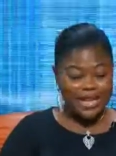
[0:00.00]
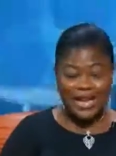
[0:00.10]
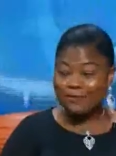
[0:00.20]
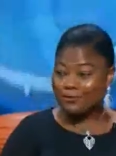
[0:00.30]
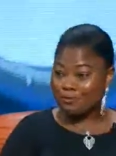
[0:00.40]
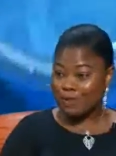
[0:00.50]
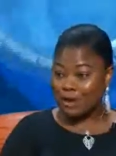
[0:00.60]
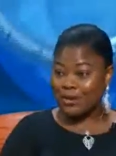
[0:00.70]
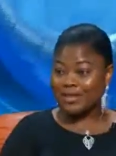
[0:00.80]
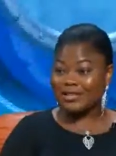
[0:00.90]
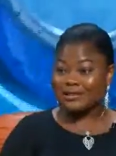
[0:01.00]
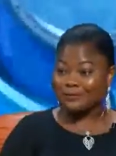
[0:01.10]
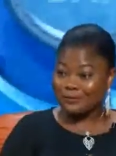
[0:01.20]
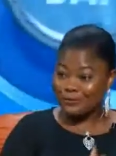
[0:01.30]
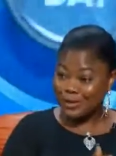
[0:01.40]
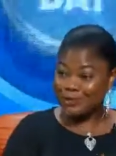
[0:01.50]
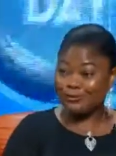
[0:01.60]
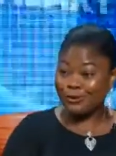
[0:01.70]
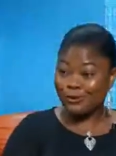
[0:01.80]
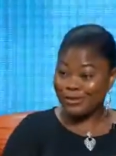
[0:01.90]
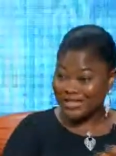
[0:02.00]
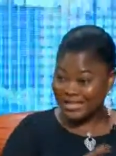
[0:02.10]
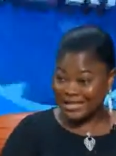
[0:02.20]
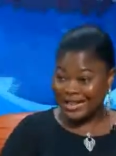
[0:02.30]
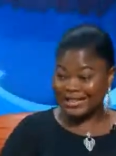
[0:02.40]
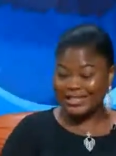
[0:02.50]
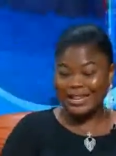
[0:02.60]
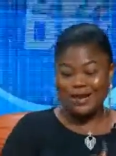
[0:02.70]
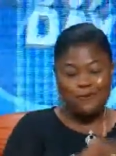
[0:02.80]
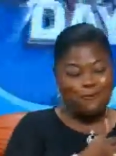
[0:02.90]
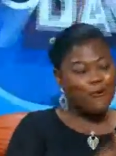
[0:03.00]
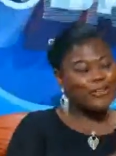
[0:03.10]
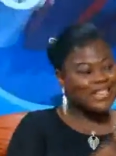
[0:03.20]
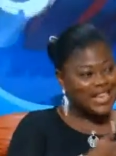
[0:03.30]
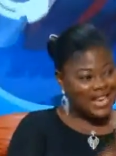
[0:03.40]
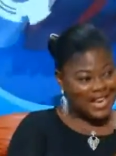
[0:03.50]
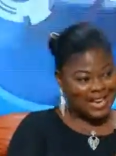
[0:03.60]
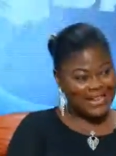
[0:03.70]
every parent needs to first of all understand what care